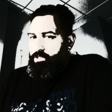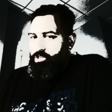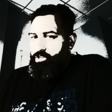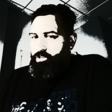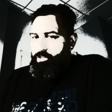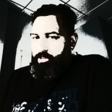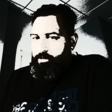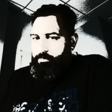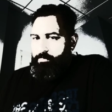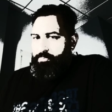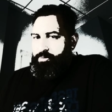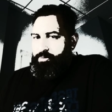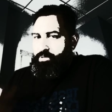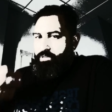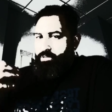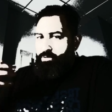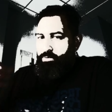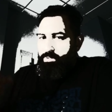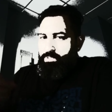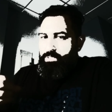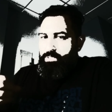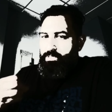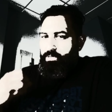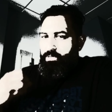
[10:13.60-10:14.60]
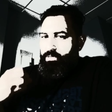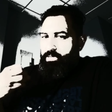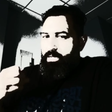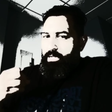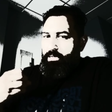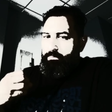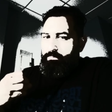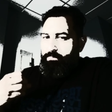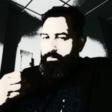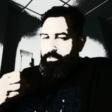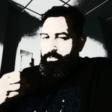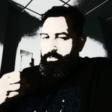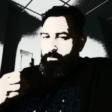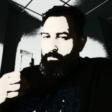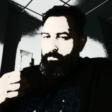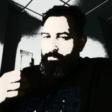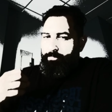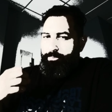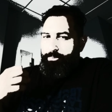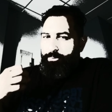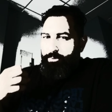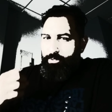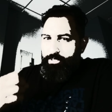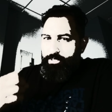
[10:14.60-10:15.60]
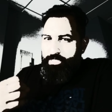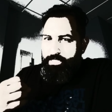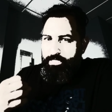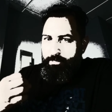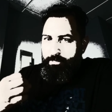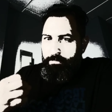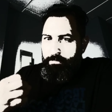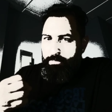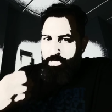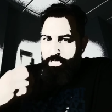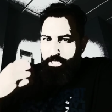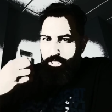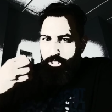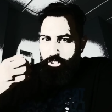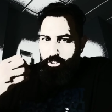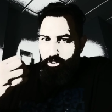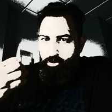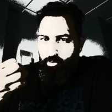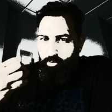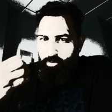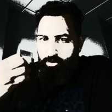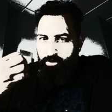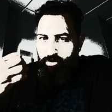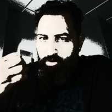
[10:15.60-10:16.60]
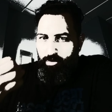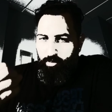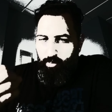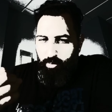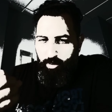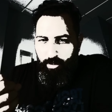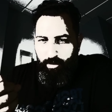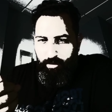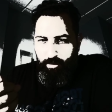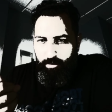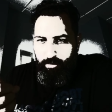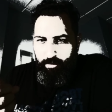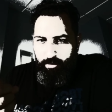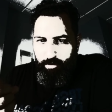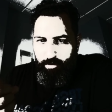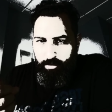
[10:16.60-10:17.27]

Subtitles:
that produced the Talmud brought something new to the world,